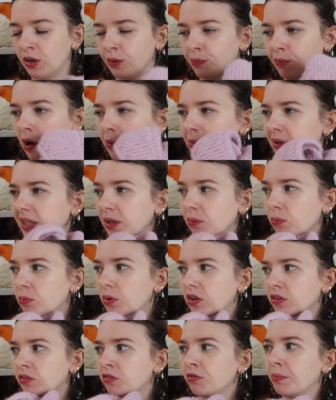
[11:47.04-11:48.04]
Probably
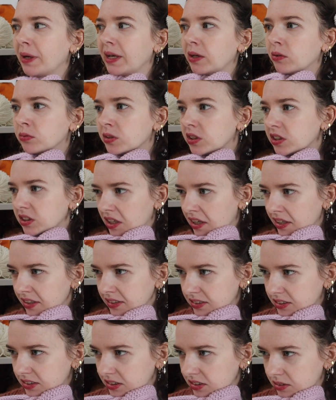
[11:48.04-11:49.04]
one of my own
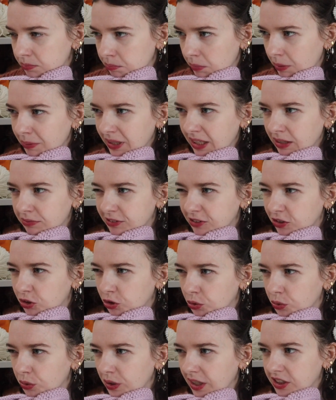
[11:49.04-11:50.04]
designs, maybe even
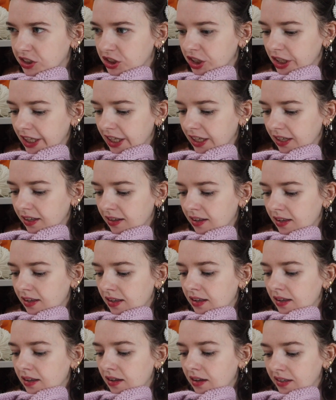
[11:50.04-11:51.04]
2 actually.
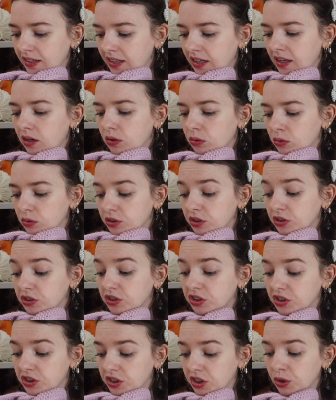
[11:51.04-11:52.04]
And then I also
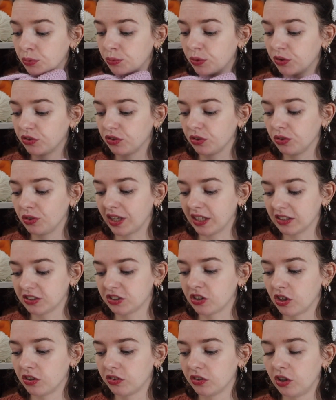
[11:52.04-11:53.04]
still want to
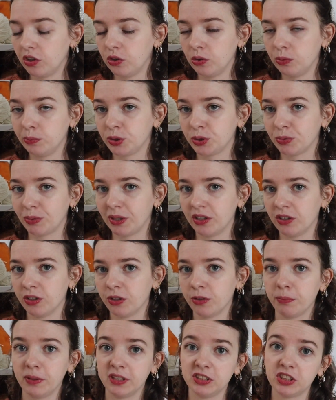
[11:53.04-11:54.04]
cast on the loom sweater
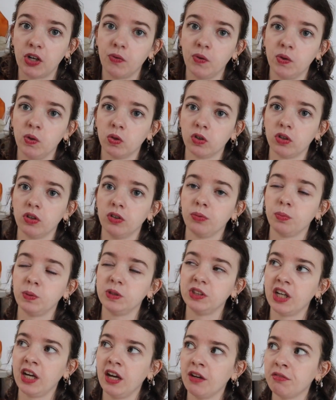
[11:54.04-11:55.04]
by Sari Nordland,
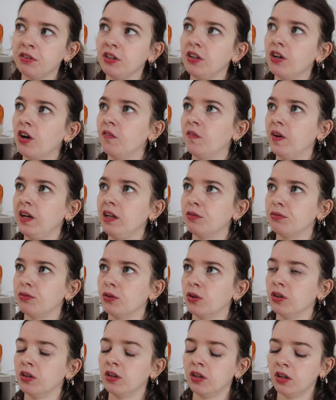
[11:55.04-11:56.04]
which I have the yarn ready
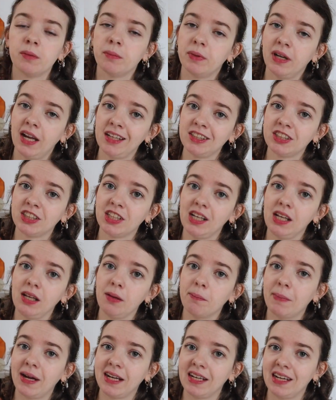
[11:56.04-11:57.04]
for. But actually
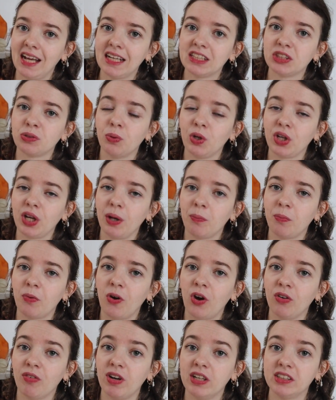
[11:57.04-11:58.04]
my next work in
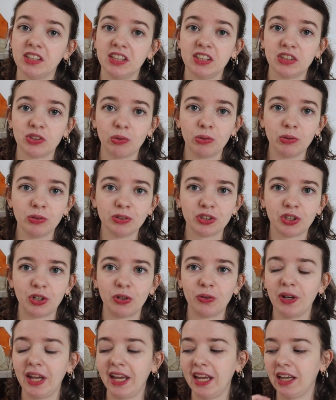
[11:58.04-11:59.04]
progress is
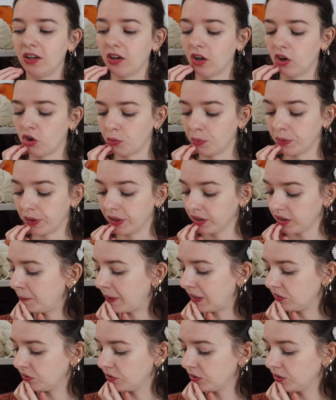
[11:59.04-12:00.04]
also a color work
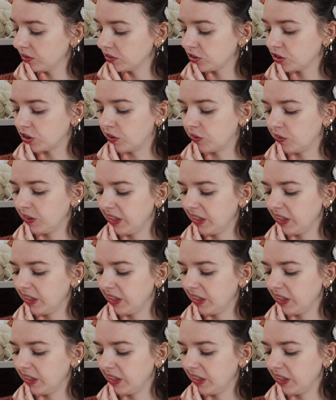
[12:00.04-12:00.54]
pattern, so